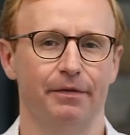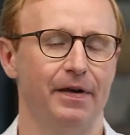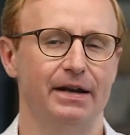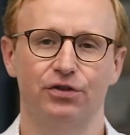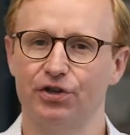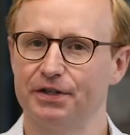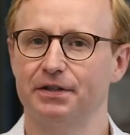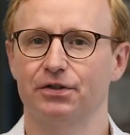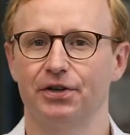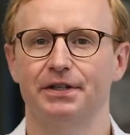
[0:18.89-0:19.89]
Fed has
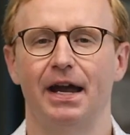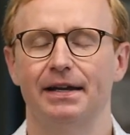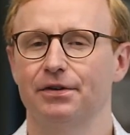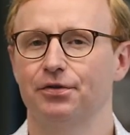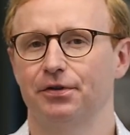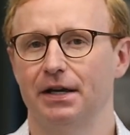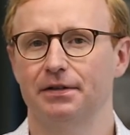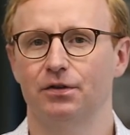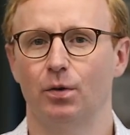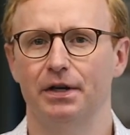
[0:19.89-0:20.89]
just hiked interest rates
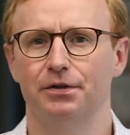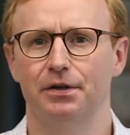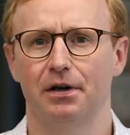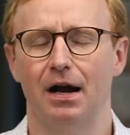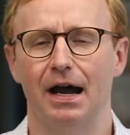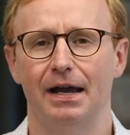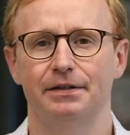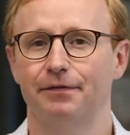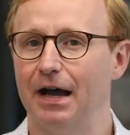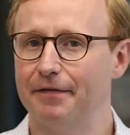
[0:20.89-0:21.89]
to 22-year
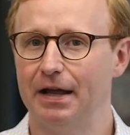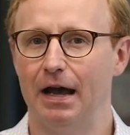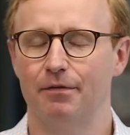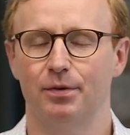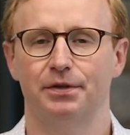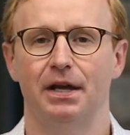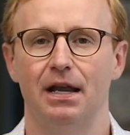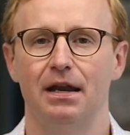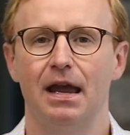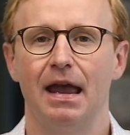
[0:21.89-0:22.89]
highs, 5.5%,